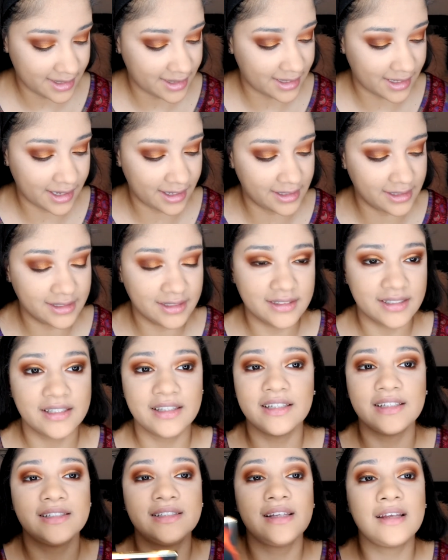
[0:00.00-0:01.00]
That is
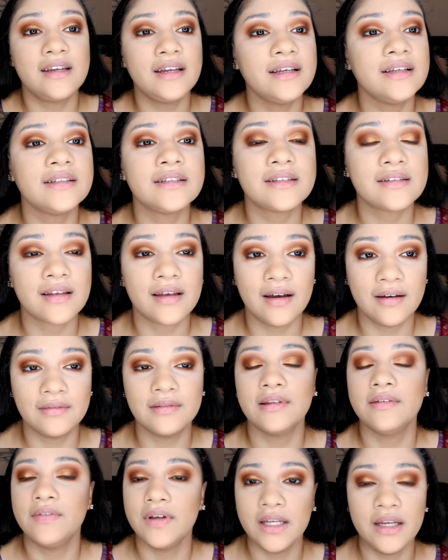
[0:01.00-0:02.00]
the sentence of
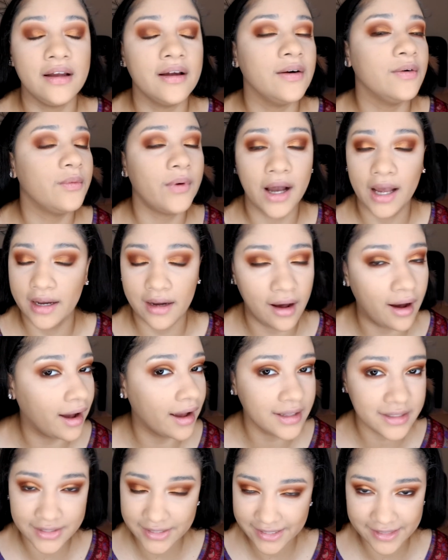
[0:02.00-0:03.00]
the video, why not?
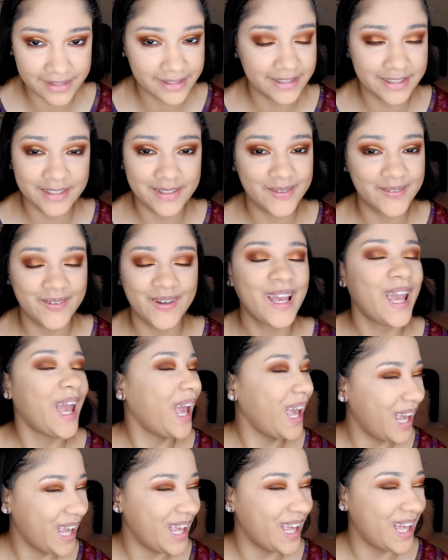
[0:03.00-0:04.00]
Okay?